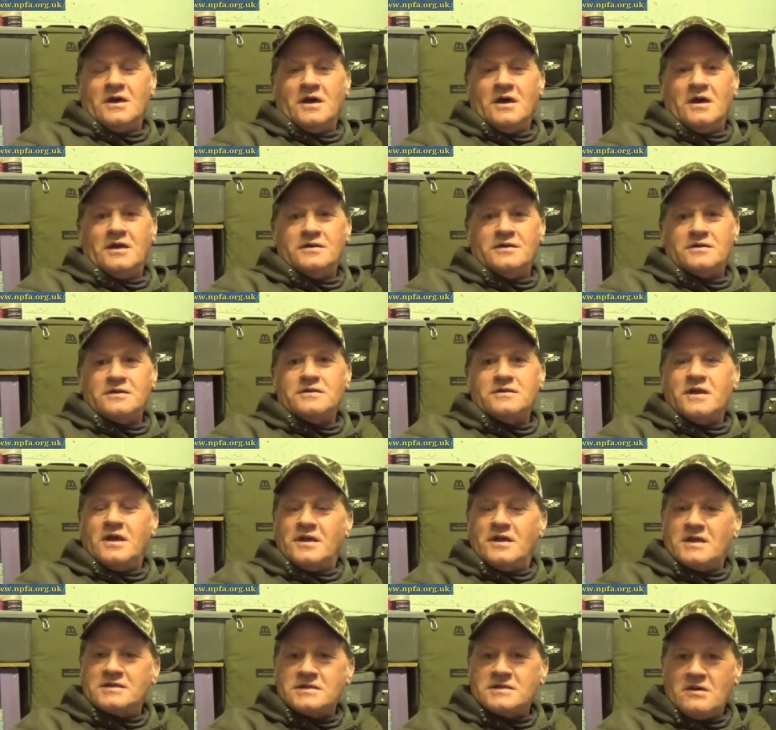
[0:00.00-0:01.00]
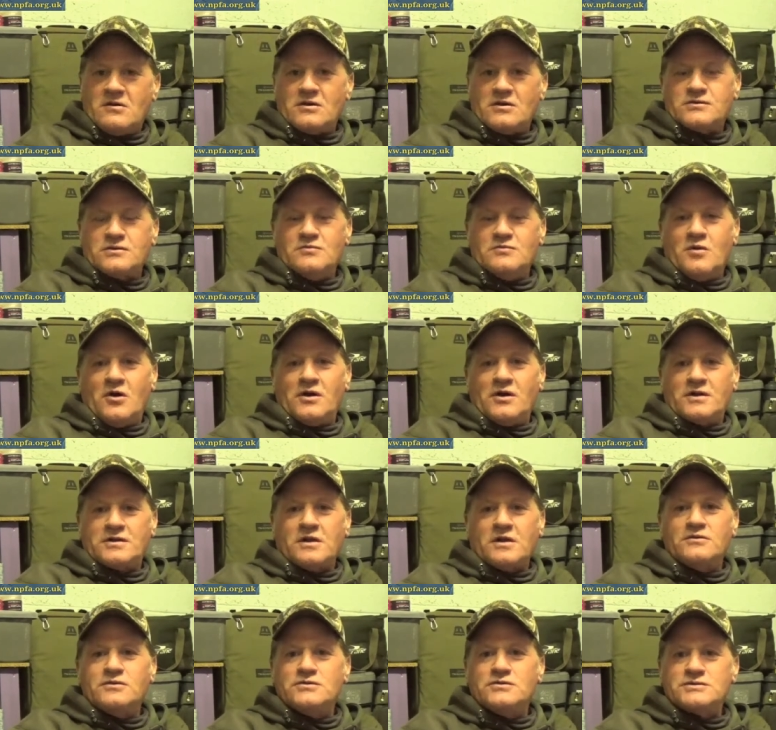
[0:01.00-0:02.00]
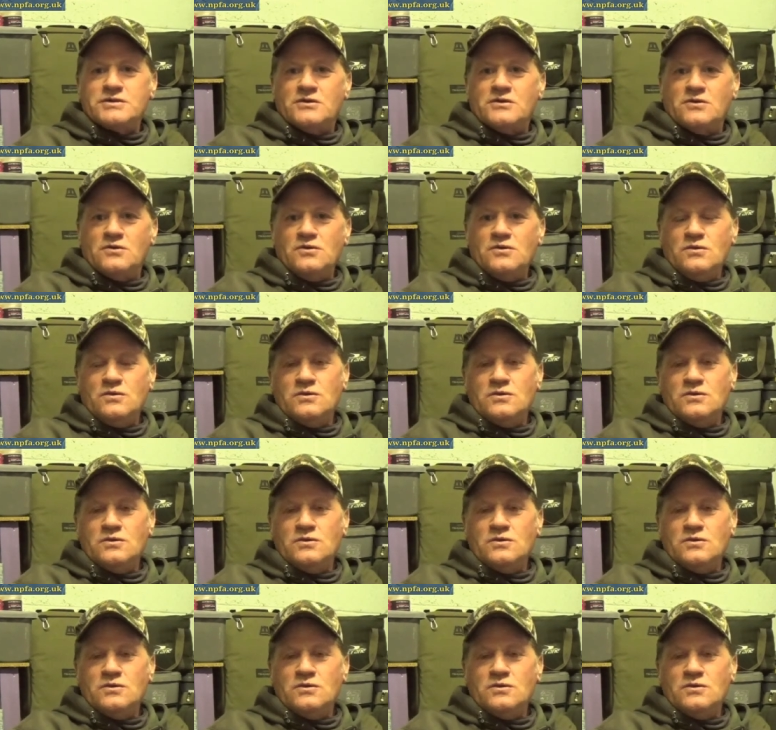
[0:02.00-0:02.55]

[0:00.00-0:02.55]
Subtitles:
and yeah, that's how I do mine. I don't use it all,